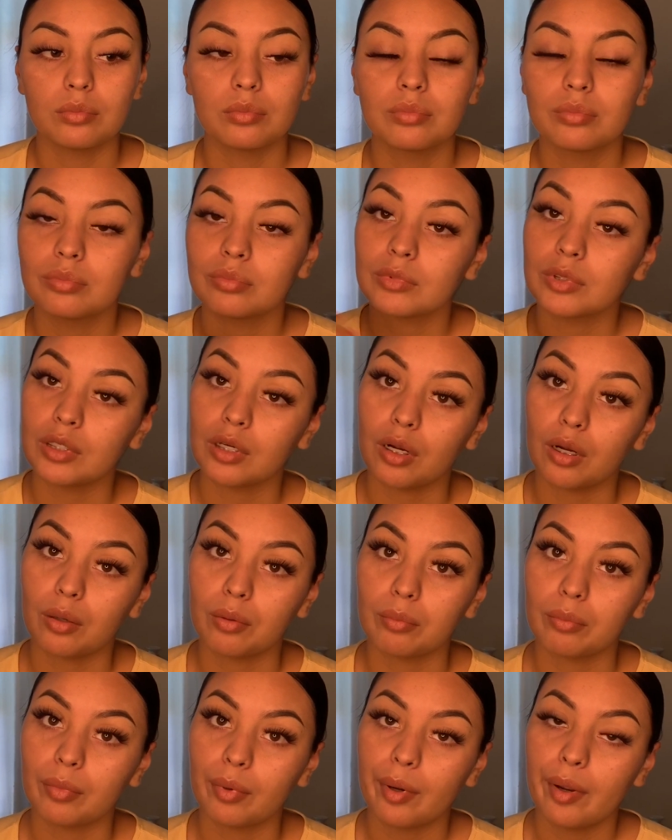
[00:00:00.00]
you know,
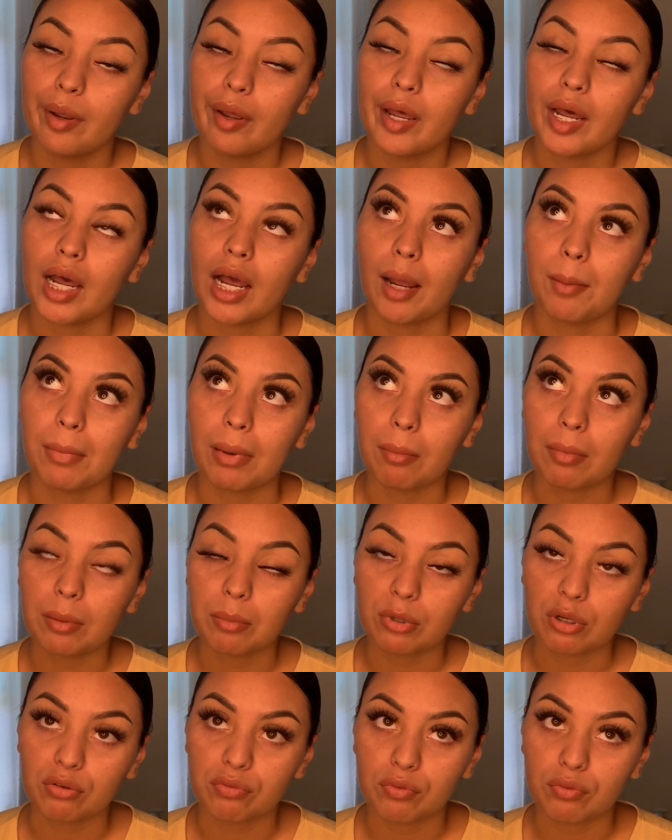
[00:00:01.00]
I met my
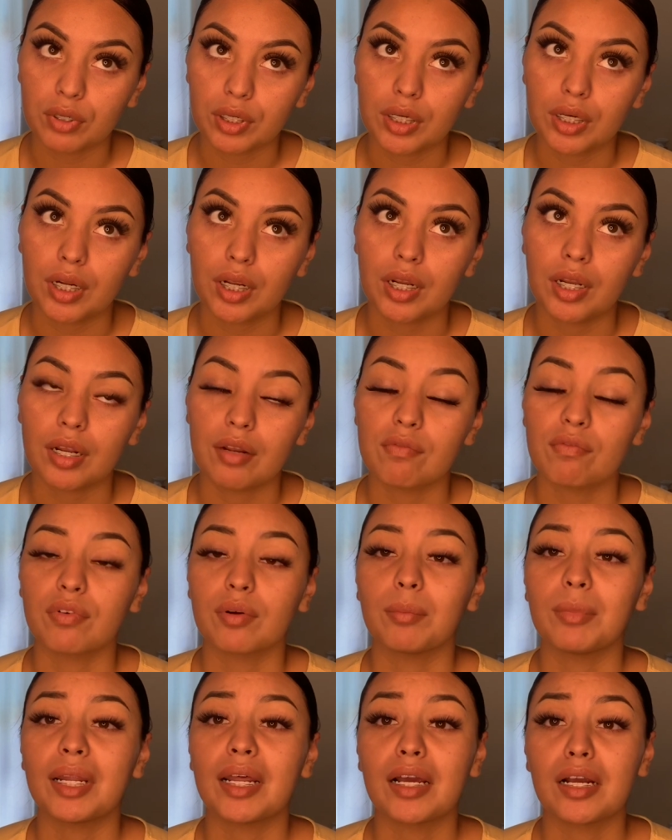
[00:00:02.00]
boyfriend, and then from
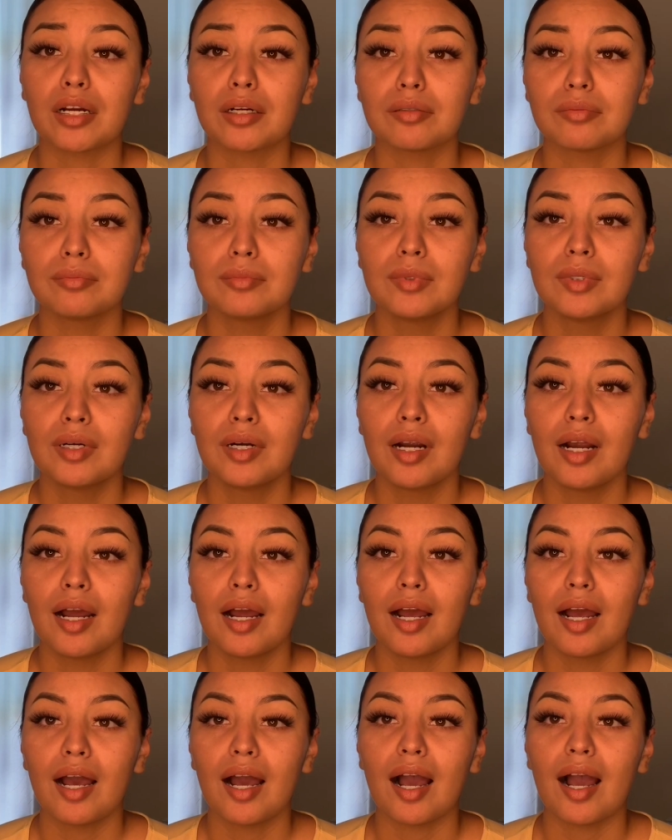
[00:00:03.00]
there
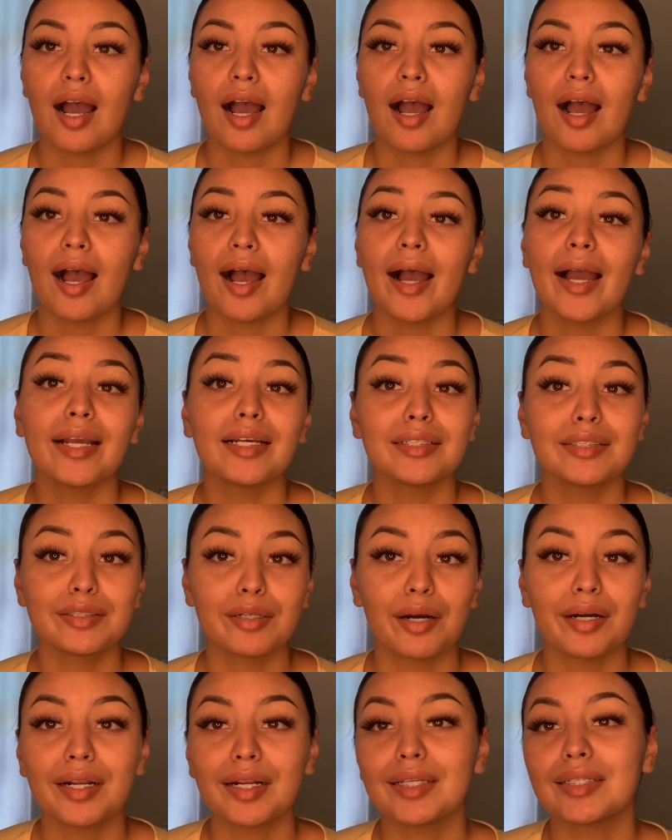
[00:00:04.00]
I
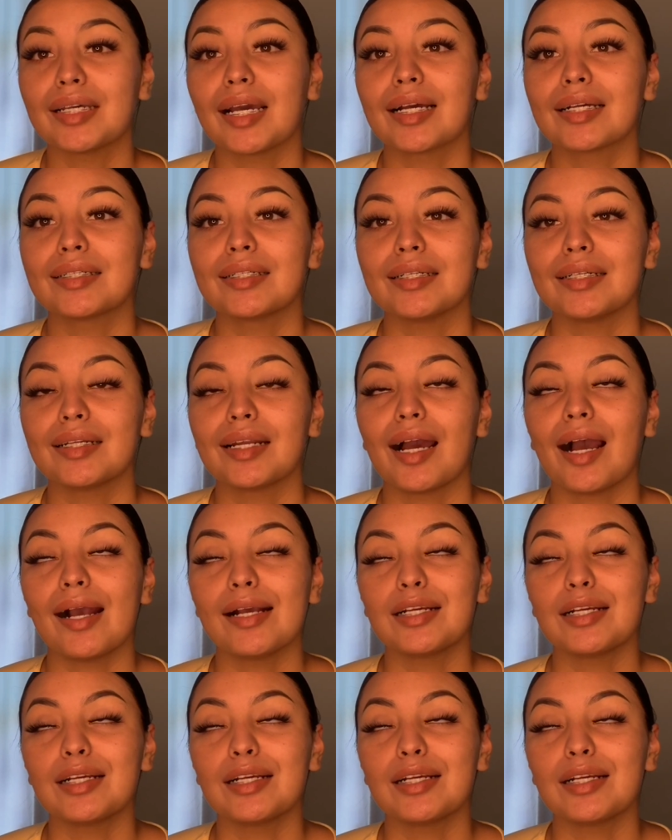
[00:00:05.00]
started texting. I